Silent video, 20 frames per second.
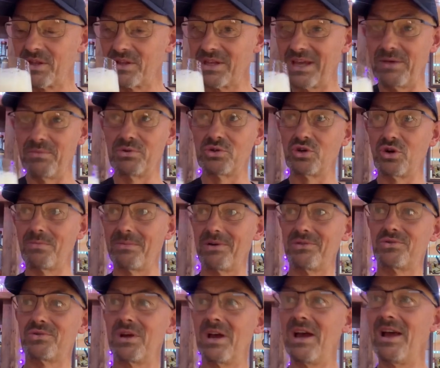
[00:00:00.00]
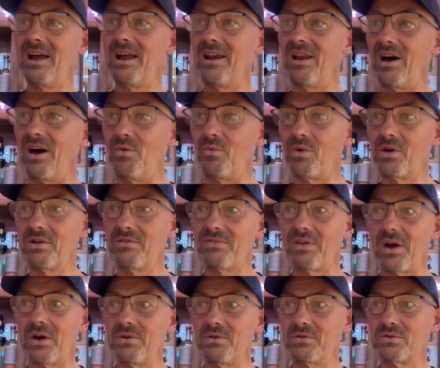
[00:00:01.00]
It was almost like one of
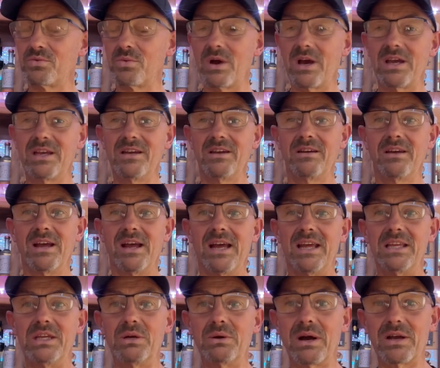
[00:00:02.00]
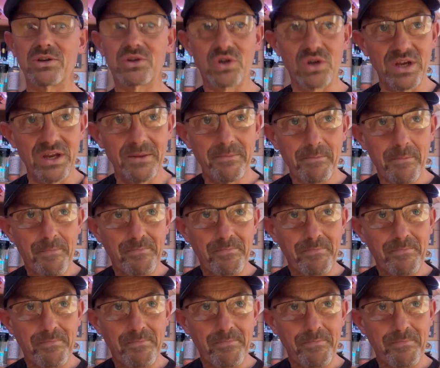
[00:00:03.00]
those where you actually